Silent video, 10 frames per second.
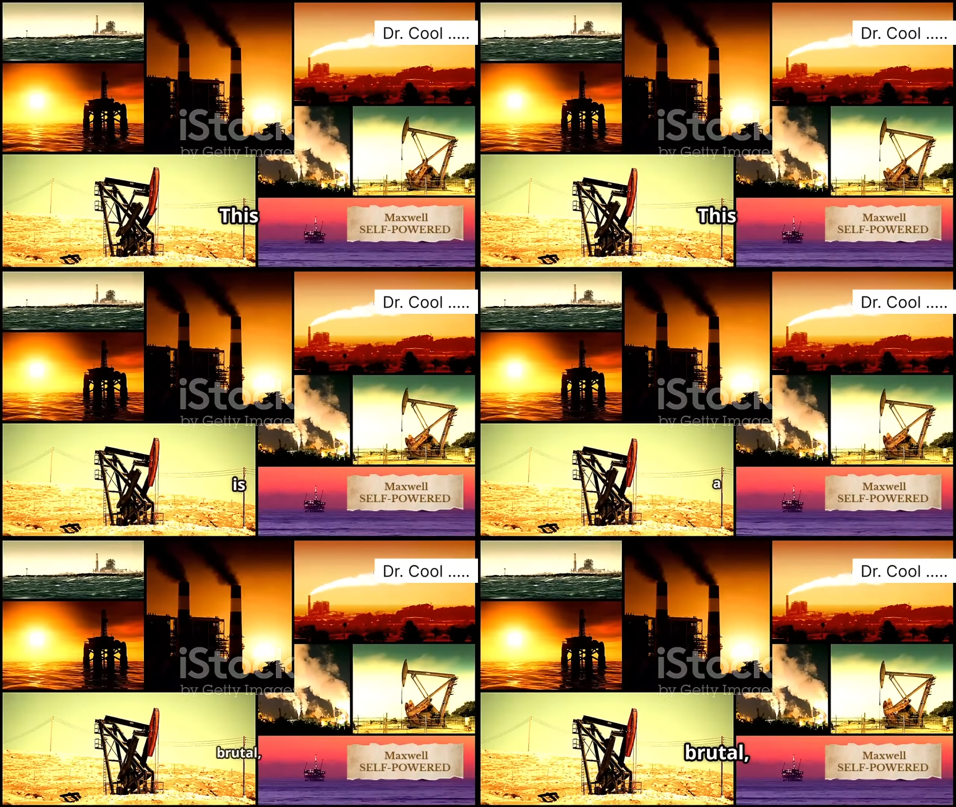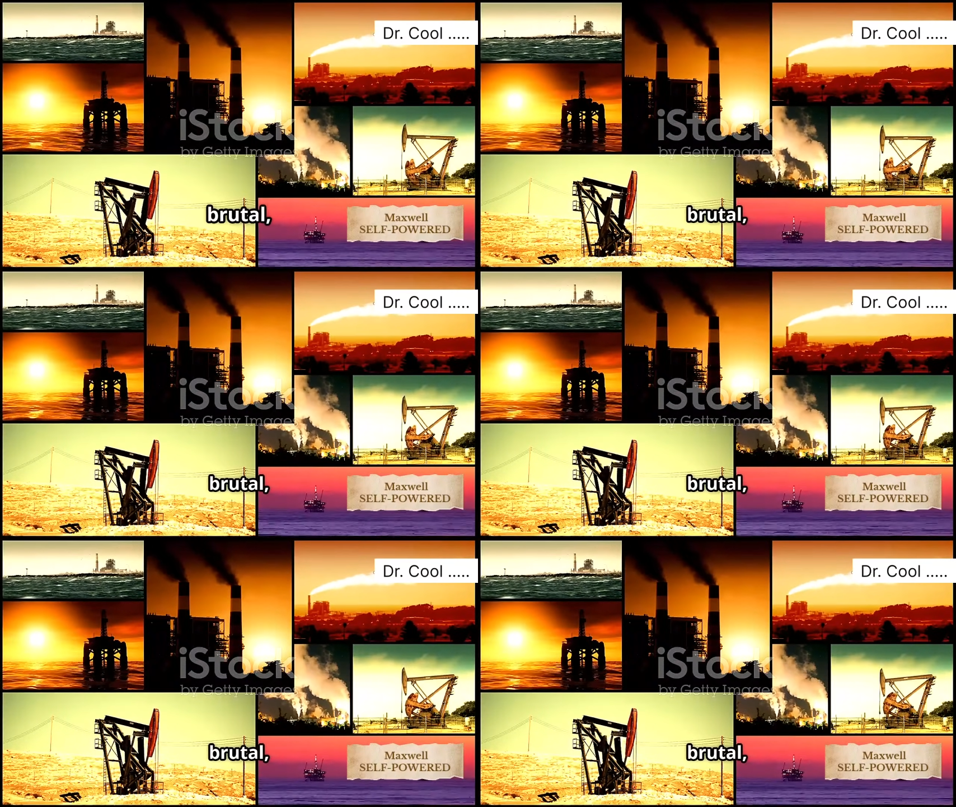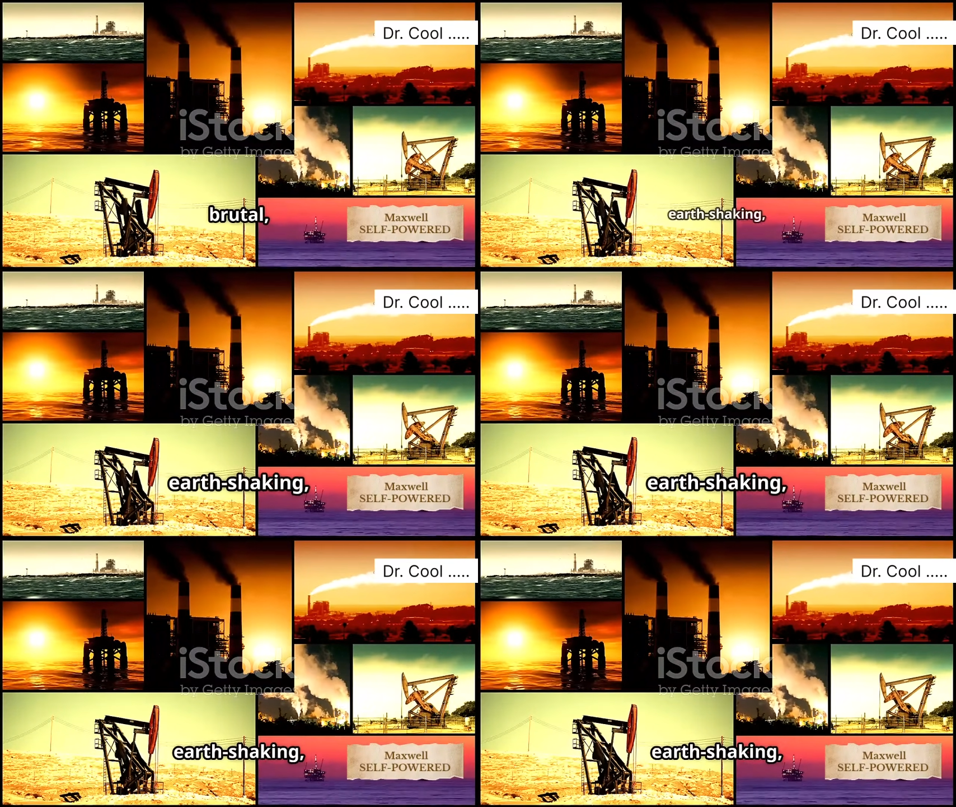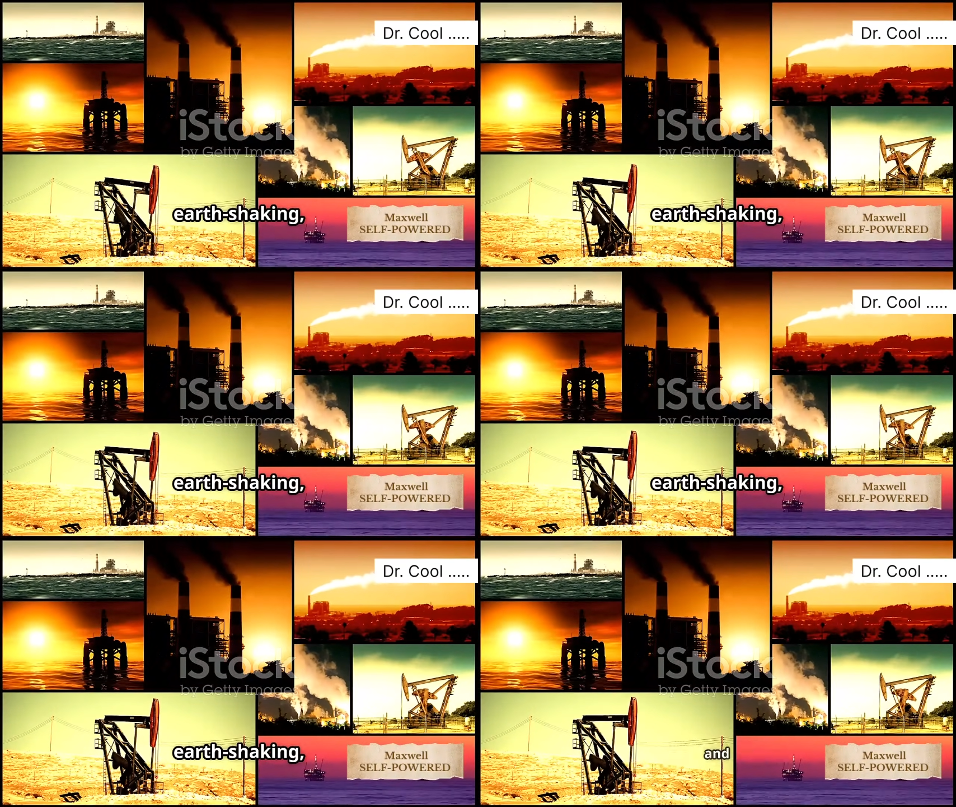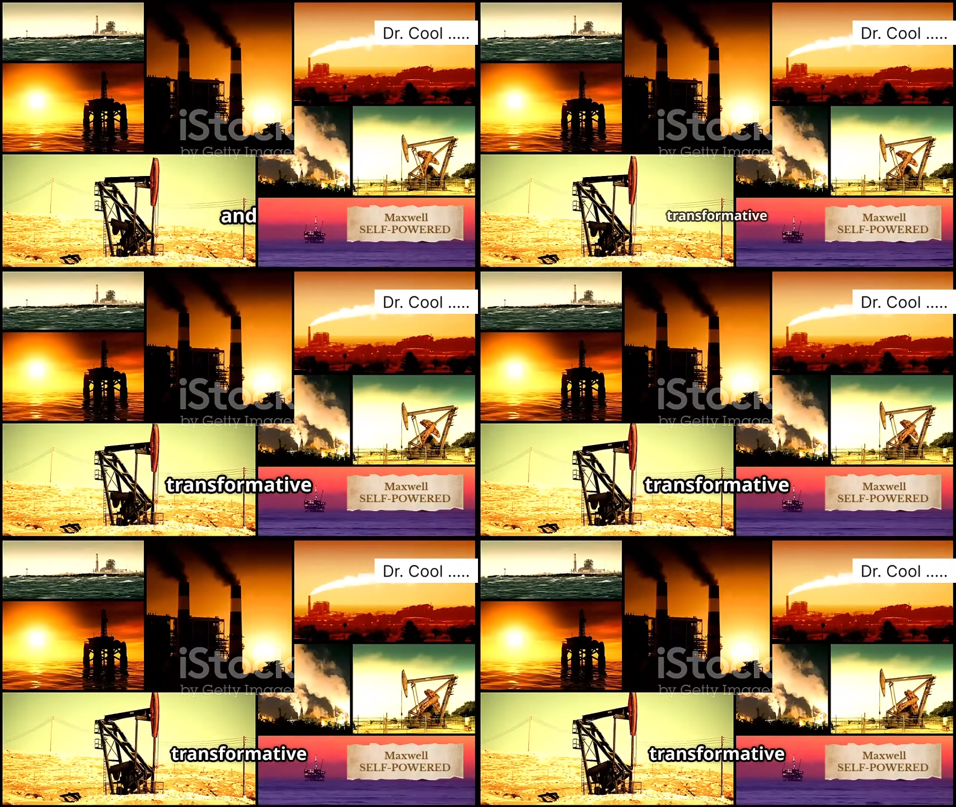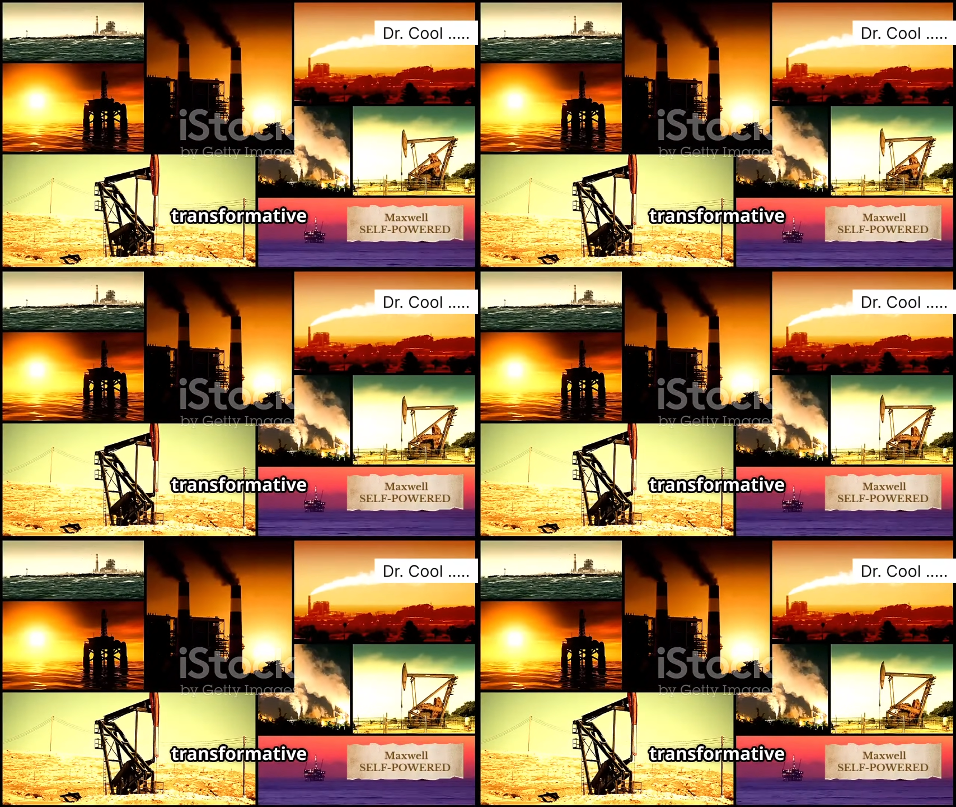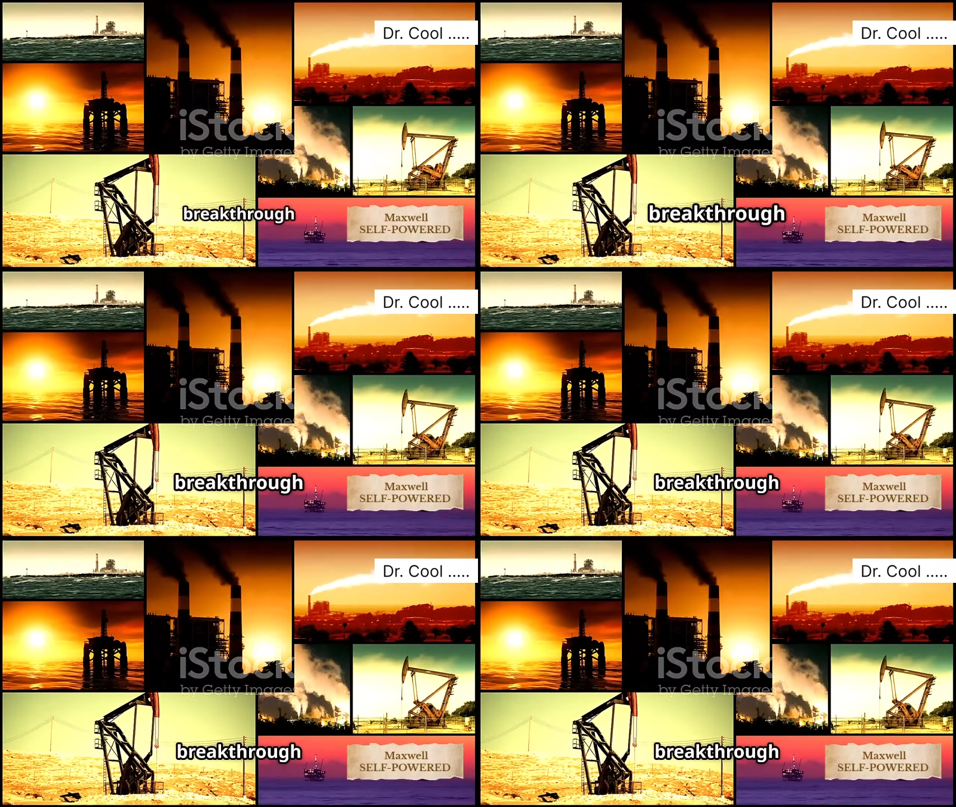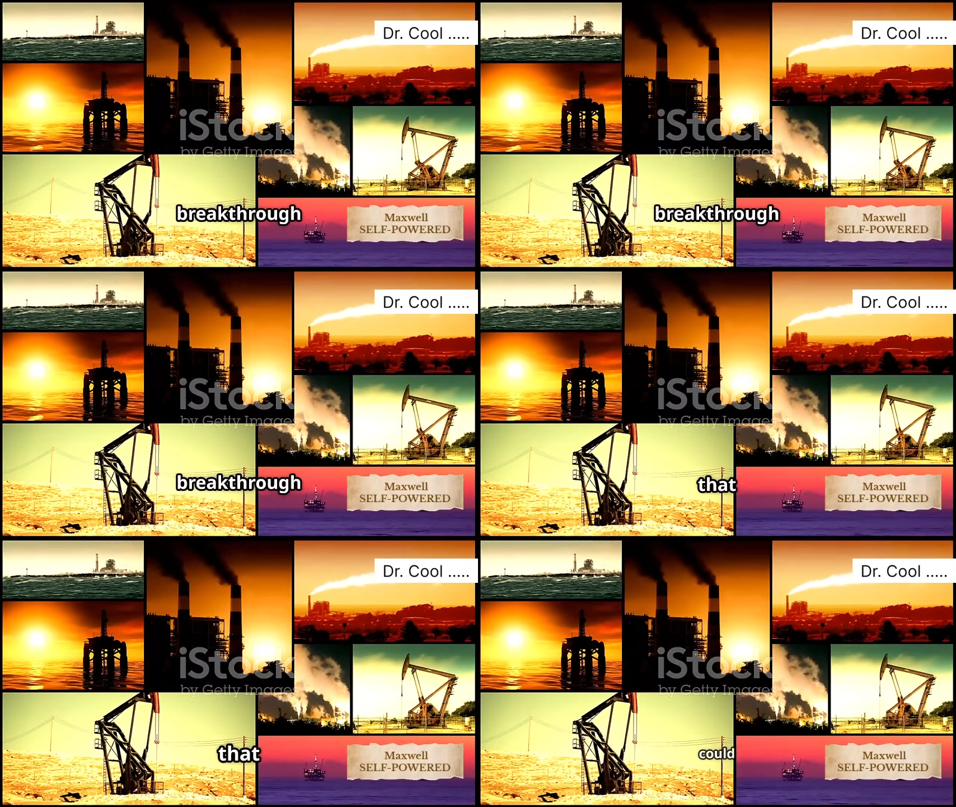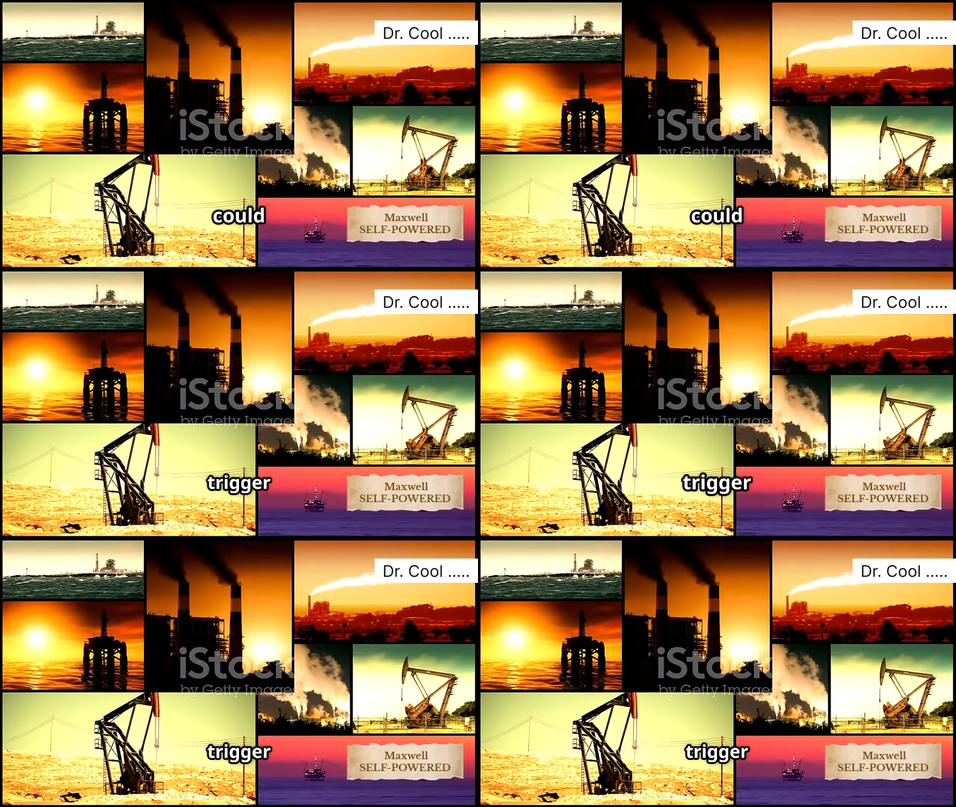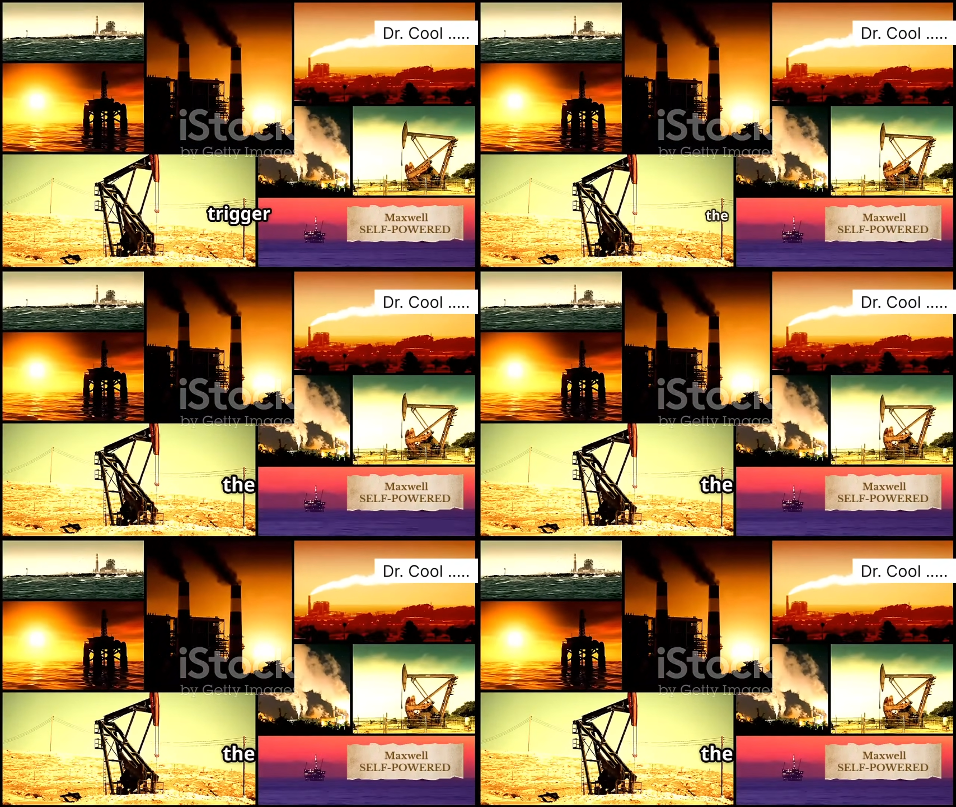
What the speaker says: [unreadable: no face in view]